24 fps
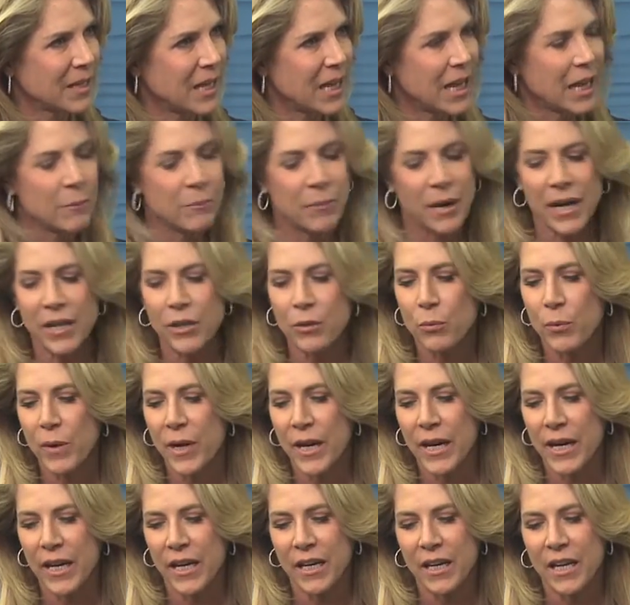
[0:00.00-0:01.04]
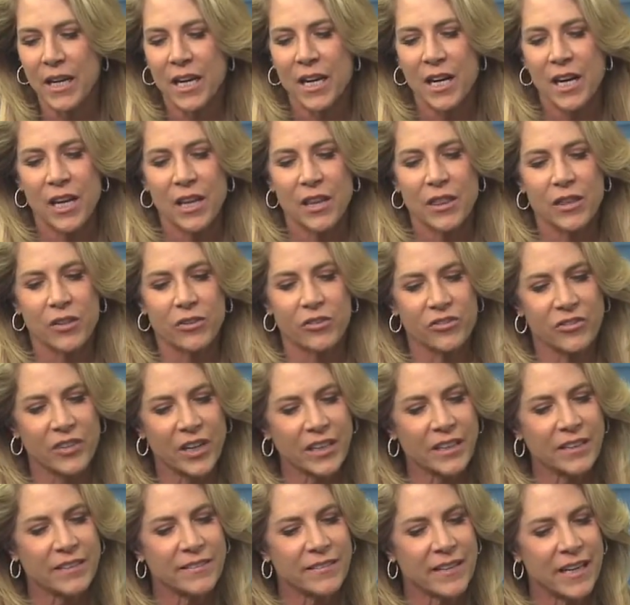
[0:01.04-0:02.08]
And by the way, the
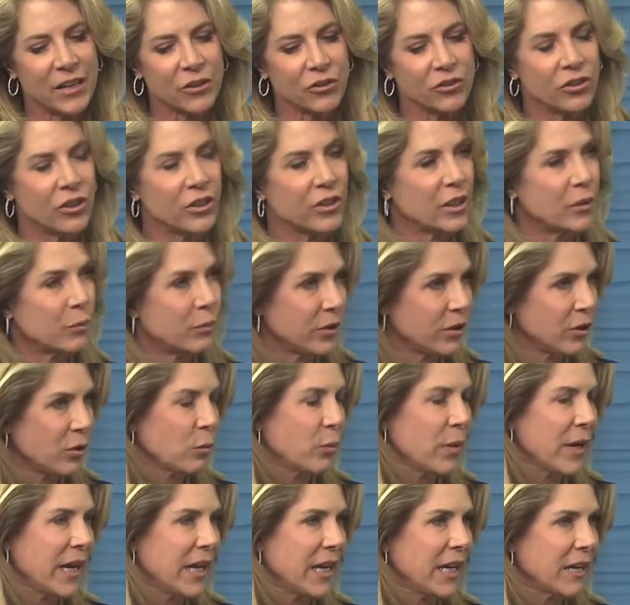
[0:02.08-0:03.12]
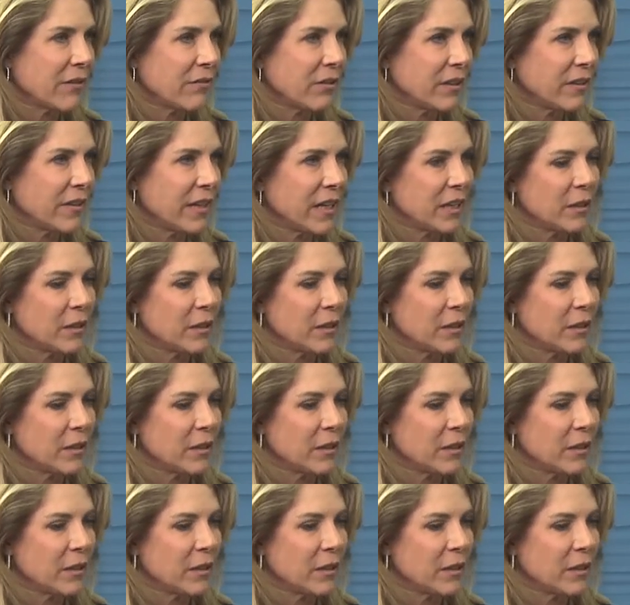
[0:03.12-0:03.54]
studies now show that when you're weighing every day,